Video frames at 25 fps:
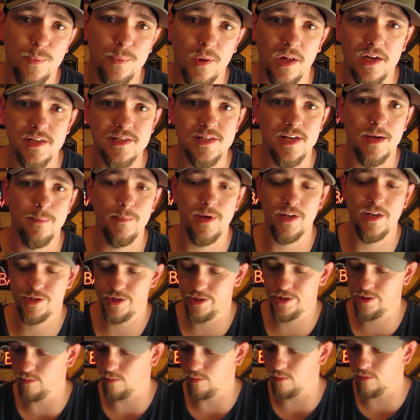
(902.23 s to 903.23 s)
Plus I
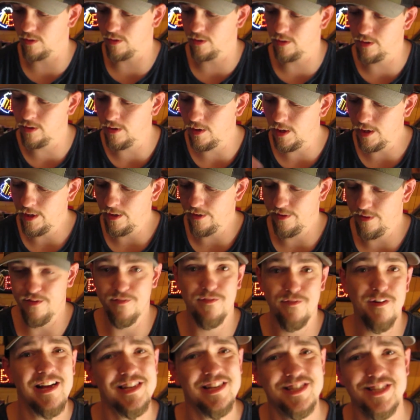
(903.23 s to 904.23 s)
mentioned or the
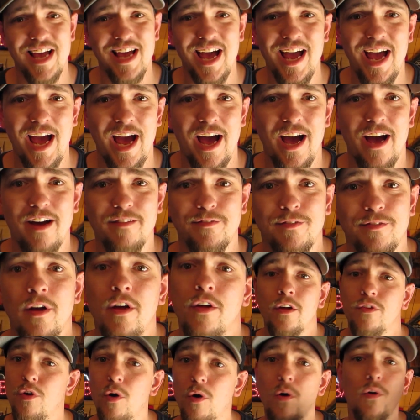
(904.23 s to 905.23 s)
vest I have,
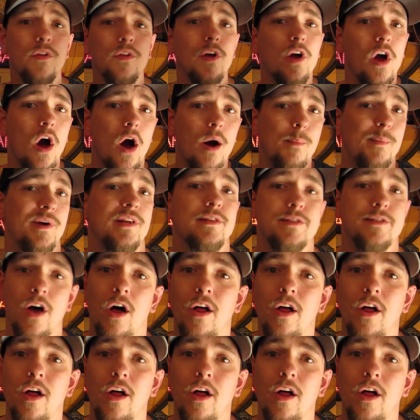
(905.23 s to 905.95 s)
throw it in the comments.